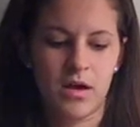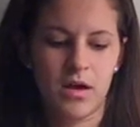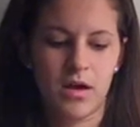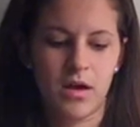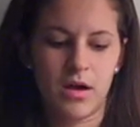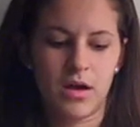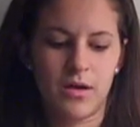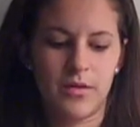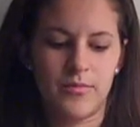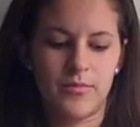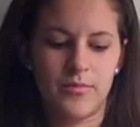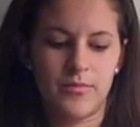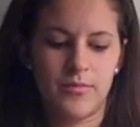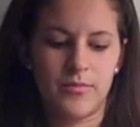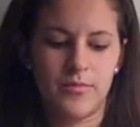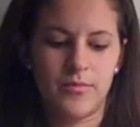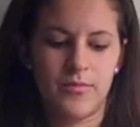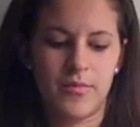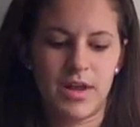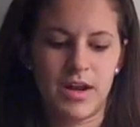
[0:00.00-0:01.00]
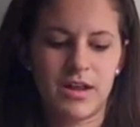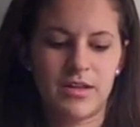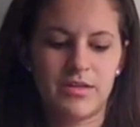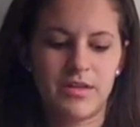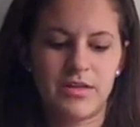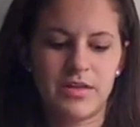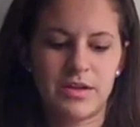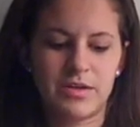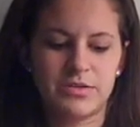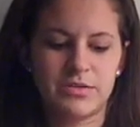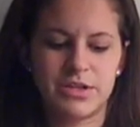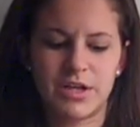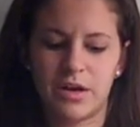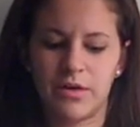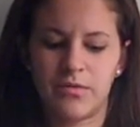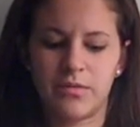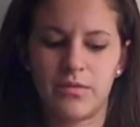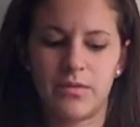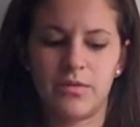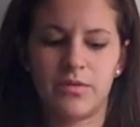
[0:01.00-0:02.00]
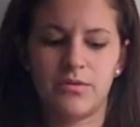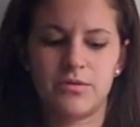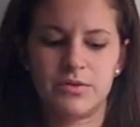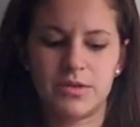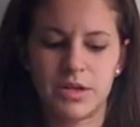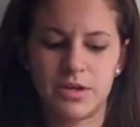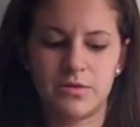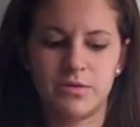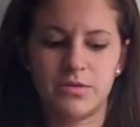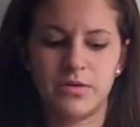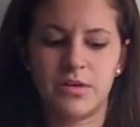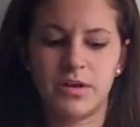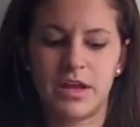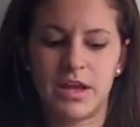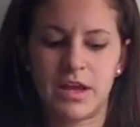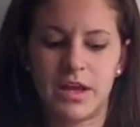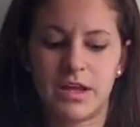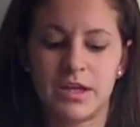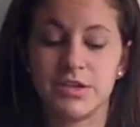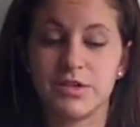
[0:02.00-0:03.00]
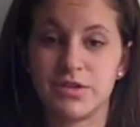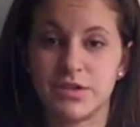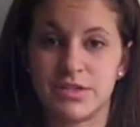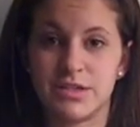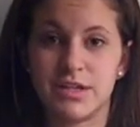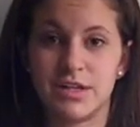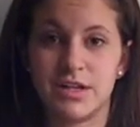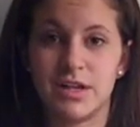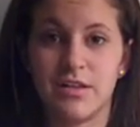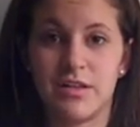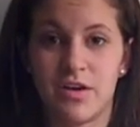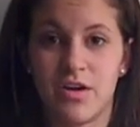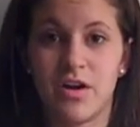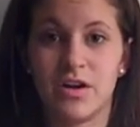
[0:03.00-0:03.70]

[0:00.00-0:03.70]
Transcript: And I think they're genuinely interested in the